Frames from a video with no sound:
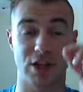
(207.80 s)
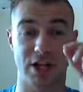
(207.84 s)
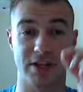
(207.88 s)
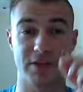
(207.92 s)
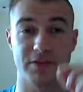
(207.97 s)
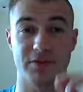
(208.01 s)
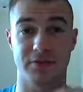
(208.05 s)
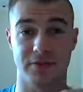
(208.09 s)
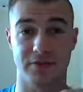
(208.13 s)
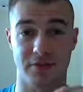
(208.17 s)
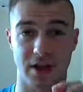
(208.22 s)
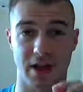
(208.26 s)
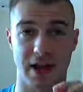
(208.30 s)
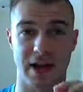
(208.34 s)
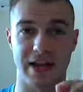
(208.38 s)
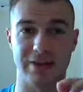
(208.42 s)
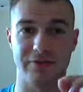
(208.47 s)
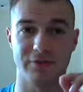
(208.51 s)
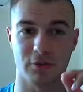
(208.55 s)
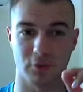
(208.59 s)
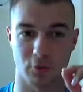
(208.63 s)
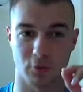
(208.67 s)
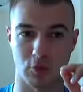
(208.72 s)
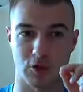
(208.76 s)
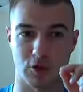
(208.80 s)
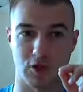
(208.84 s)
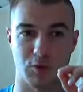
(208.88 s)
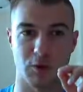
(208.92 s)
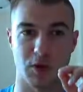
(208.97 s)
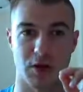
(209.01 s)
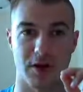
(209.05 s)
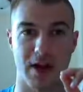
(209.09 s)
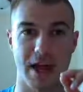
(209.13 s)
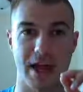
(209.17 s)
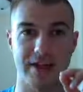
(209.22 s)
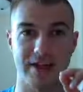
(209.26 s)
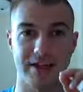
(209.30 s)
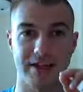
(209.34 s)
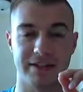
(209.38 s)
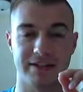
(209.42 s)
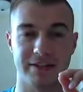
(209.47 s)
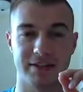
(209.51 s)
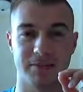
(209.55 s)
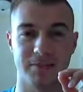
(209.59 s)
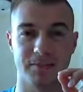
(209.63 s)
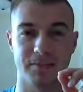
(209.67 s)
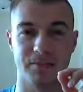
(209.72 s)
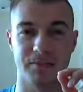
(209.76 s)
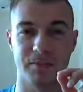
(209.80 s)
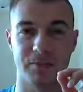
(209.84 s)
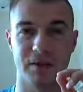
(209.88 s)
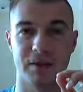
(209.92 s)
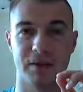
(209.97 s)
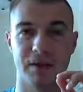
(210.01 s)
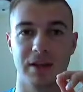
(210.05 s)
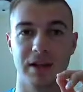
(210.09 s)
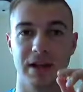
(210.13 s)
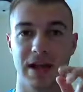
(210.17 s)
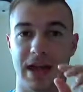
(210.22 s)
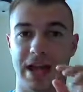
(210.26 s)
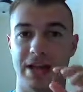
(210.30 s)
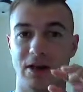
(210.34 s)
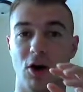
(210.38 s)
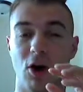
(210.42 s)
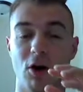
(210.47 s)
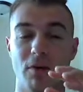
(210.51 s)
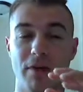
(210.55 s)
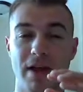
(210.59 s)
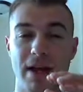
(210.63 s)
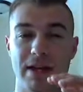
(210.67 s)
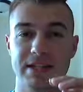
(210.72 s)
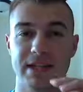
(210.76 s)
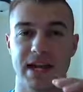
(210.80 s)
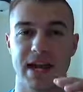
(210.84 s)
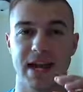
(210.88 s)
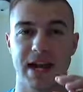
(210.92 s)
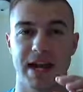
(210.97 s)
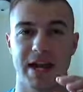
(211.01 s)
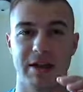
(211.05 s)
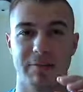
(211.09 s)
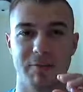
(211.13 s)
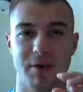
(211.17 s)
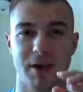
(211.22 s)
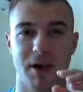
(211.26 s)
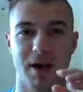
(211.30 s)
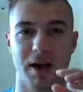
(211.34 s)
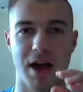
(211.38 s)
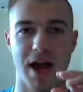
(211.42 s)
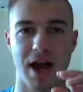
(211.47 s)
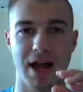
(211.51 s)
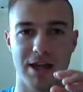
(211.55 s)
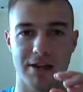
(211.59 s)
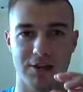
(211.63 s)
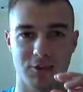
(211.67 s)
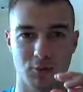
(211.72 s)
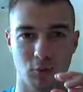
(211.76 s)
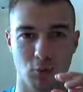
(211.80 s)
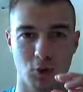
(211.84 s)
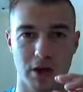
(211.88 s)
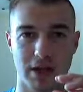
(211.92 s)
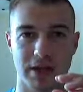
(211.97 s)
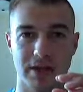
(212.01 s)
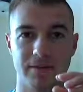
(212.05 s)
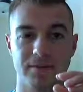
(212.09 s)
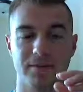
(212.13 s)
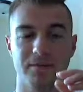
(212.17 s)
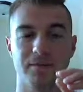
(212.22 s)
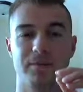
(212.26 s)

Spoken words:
is 5, which is what our n is. And all that time, I is 1.